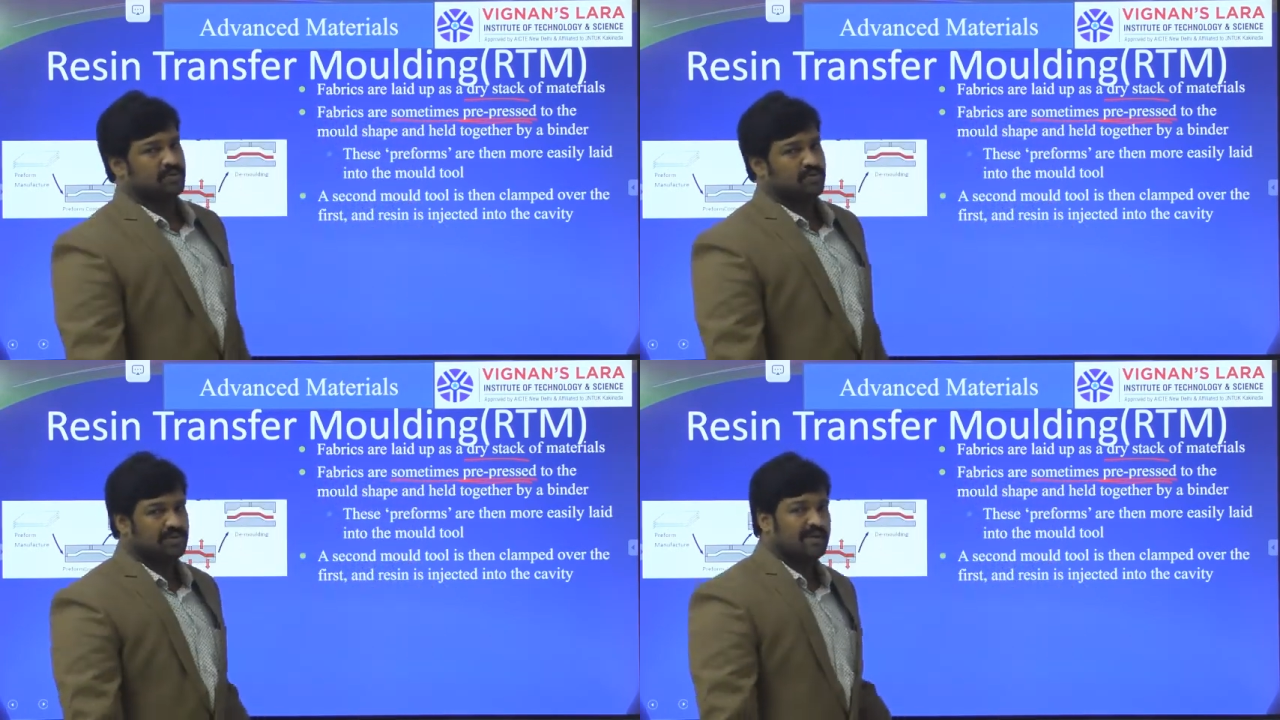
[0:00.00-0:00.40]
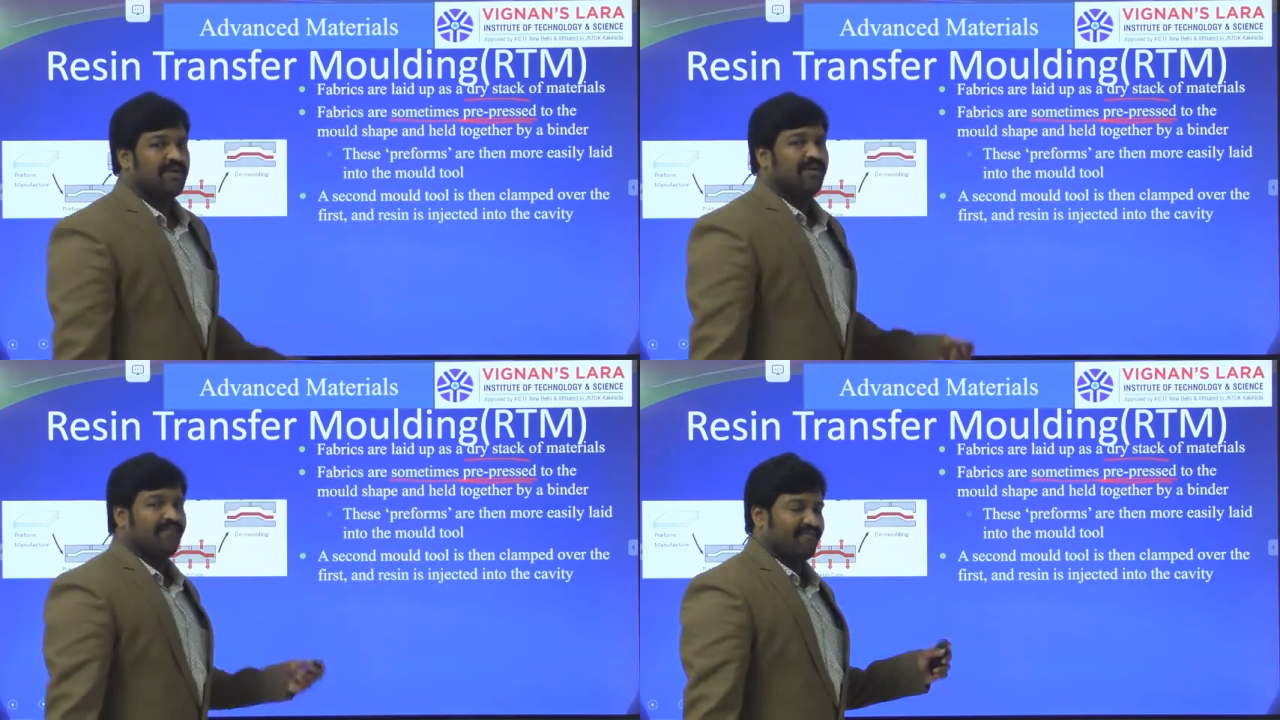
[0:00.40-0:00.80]
through
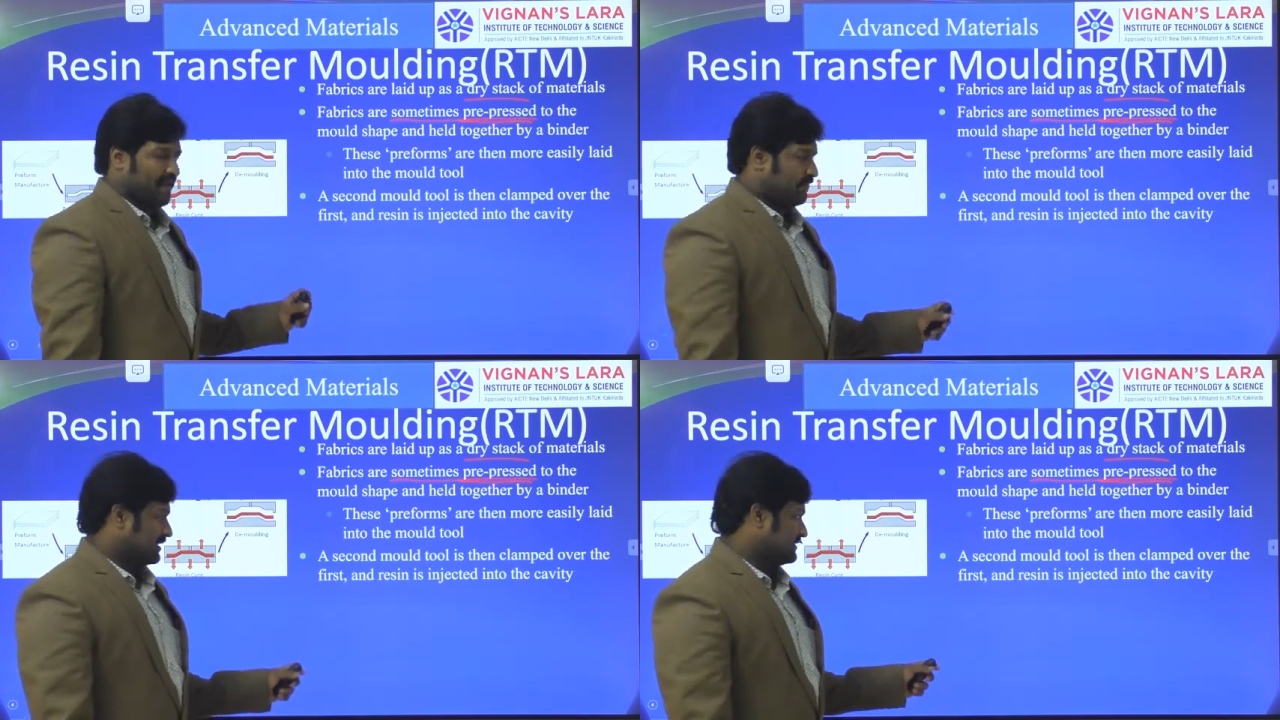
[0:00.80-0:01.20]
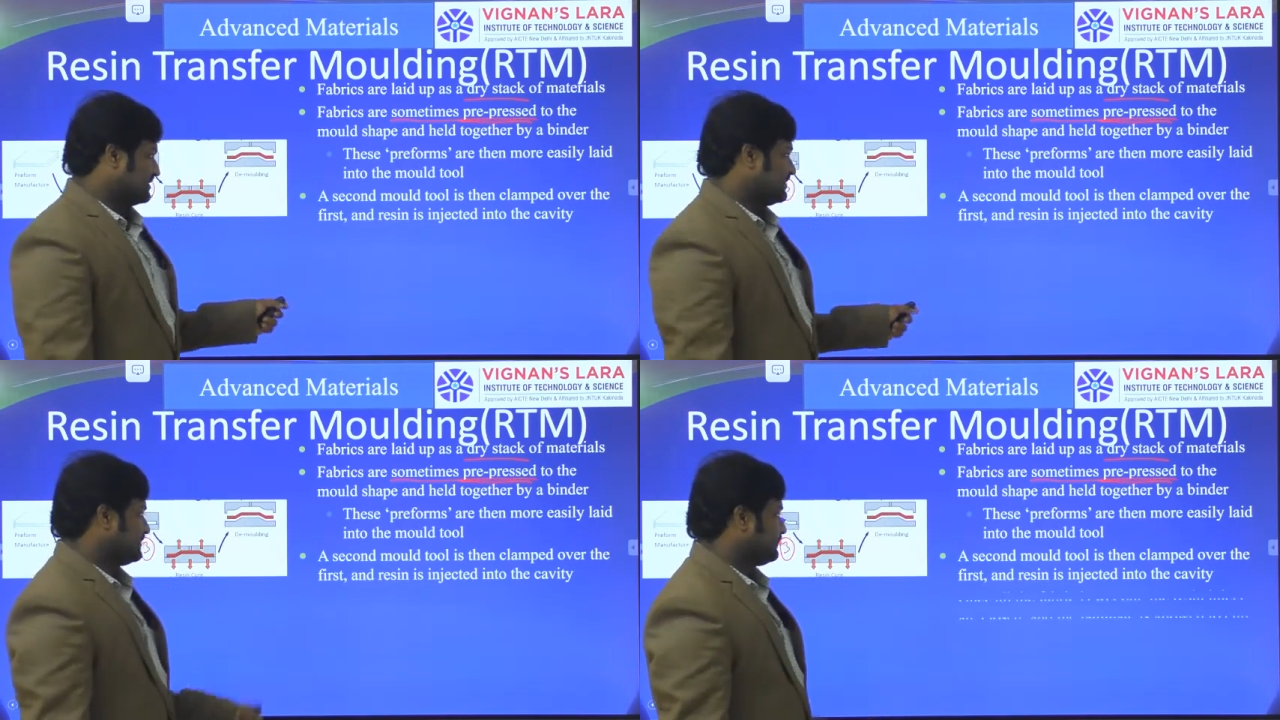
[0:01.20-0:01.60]
the
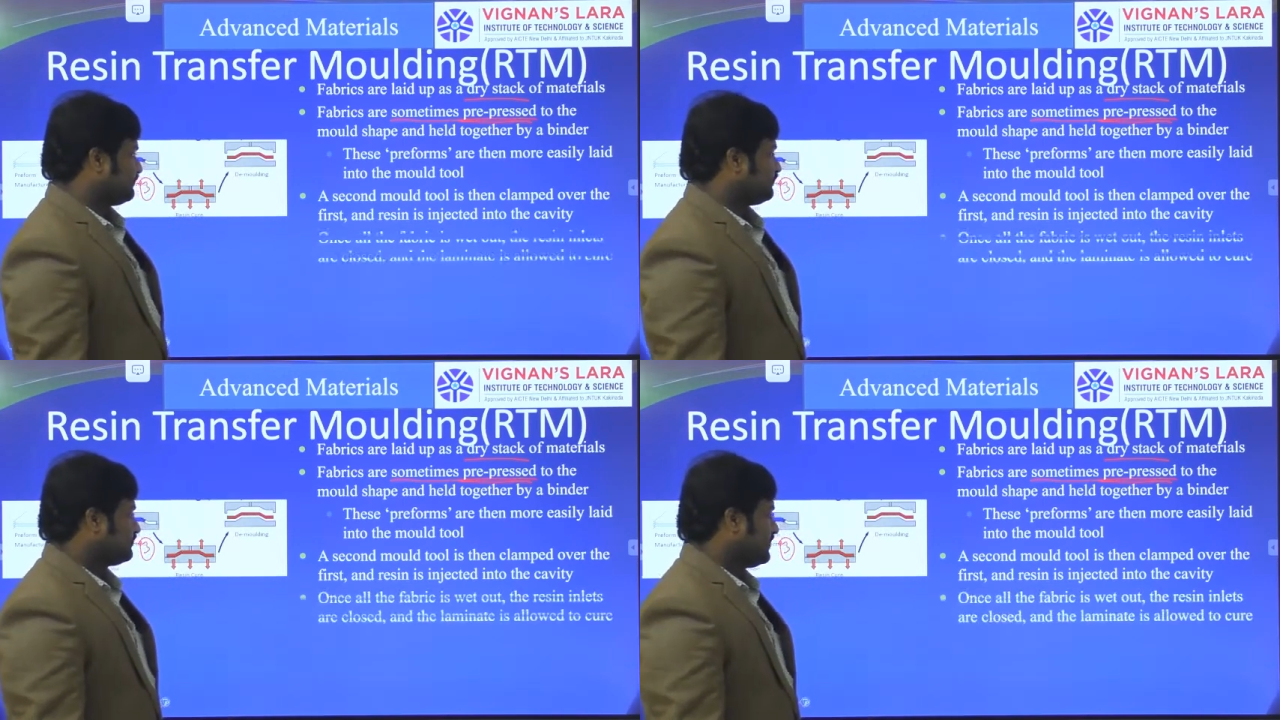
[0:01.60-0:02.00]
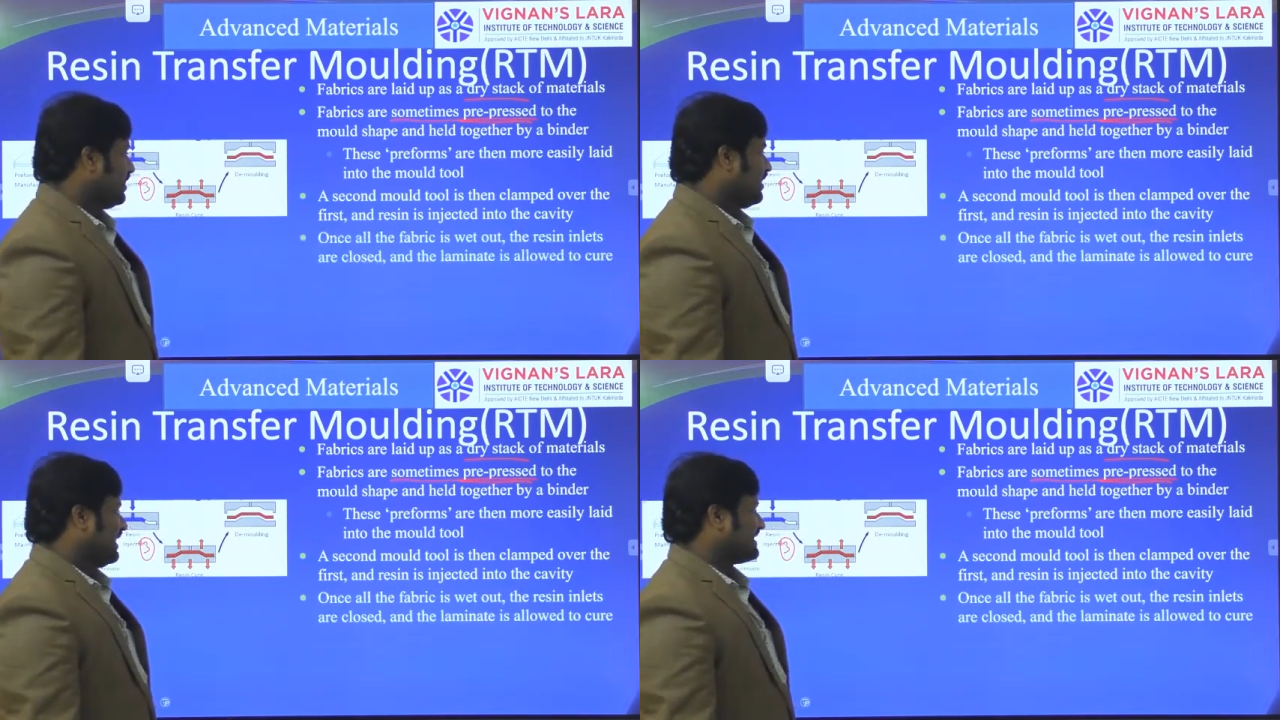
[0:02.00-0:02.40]
fabrics.
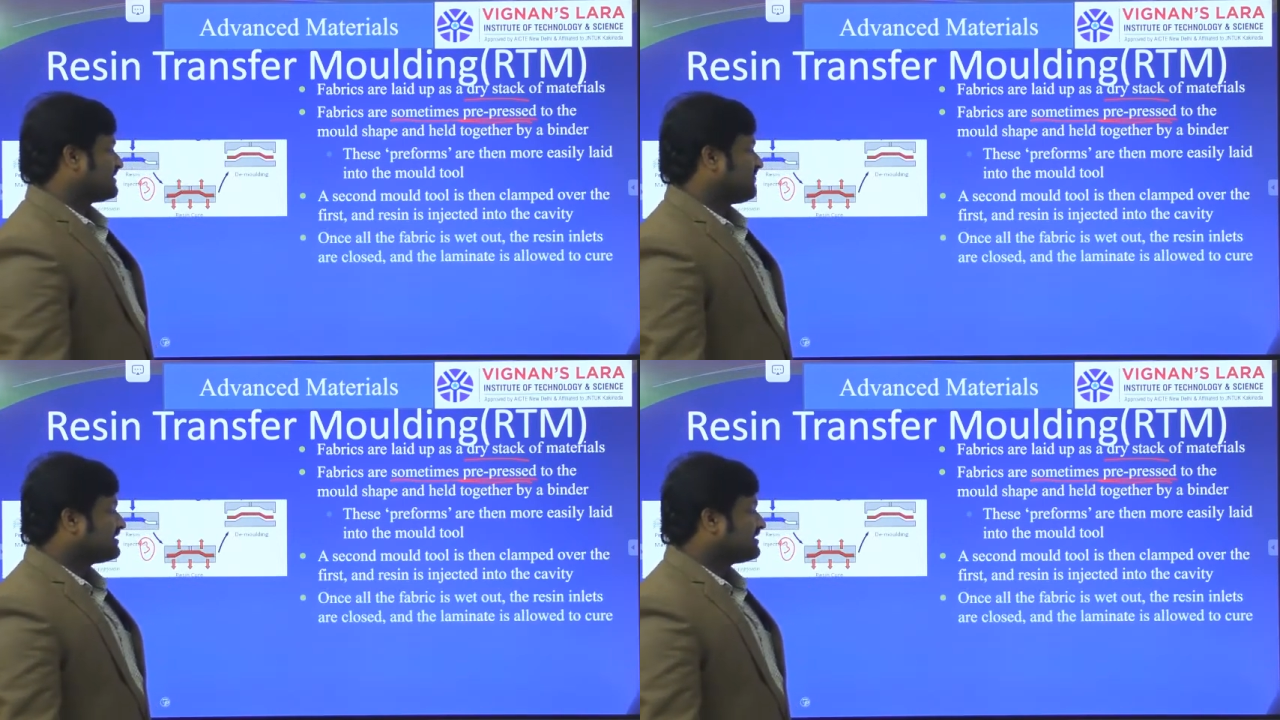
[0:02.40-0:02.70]
Next,